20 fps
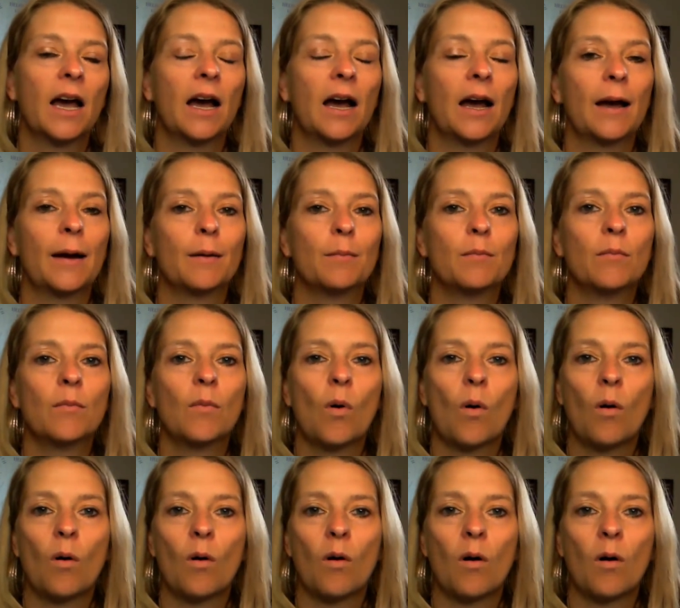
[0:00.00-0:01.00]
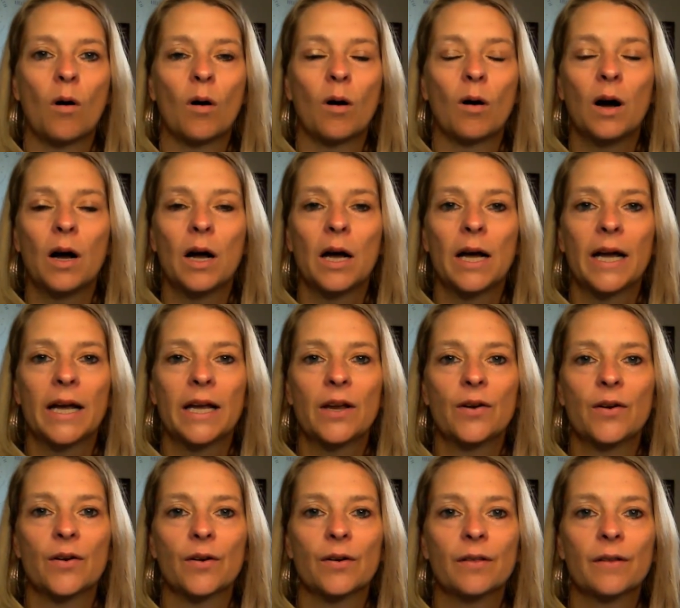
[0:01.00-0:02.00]
Or,
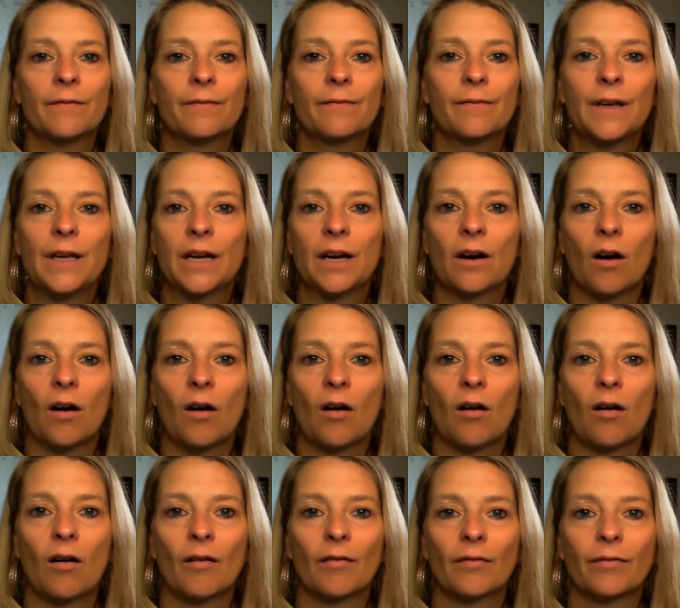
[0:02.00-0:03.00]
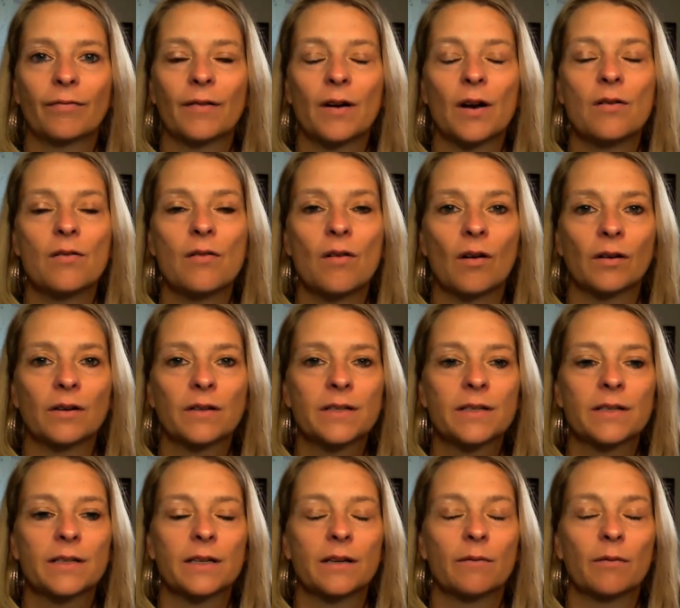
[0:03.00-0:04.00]
you know, the fear of not
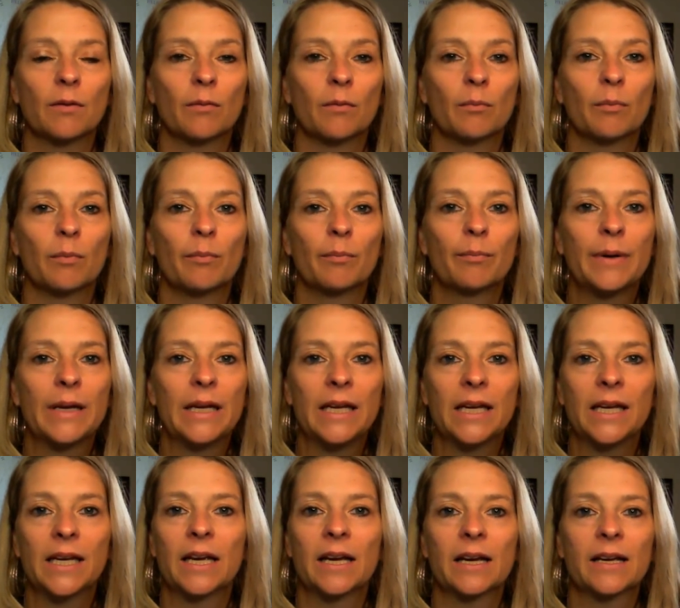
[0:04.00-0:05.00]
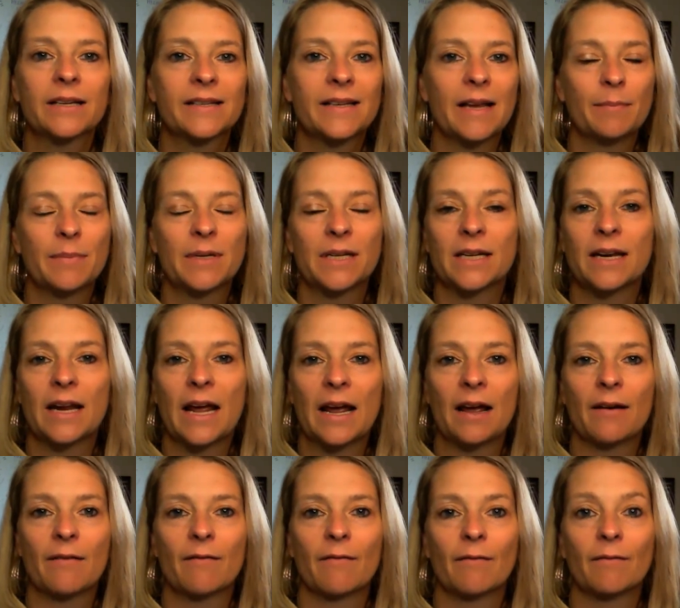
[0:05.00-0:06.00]
being accepted
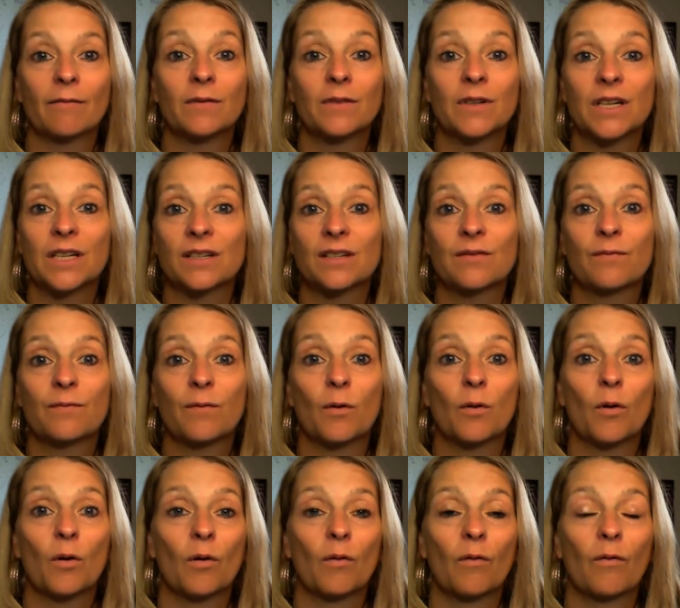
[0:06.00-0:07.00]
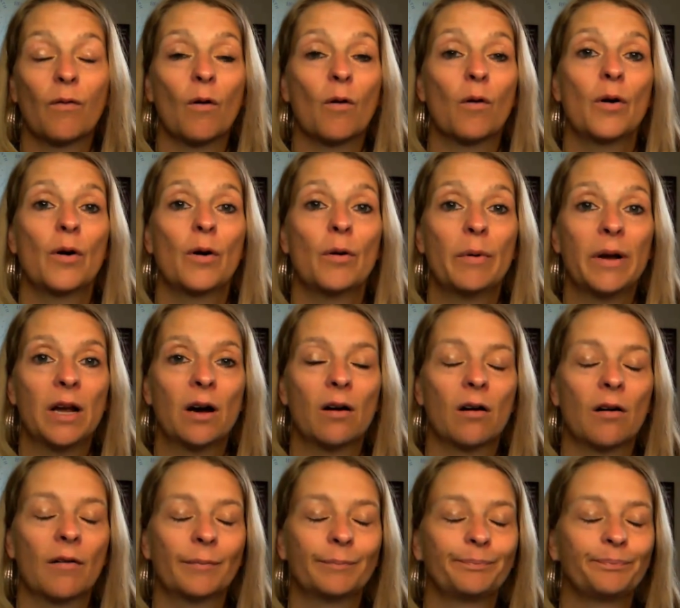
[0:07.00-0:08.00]
just for who we
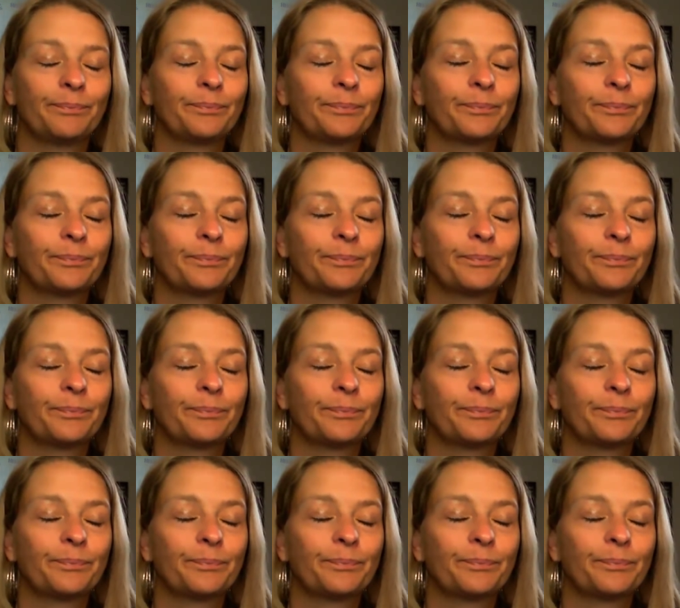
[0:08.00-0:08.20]
are.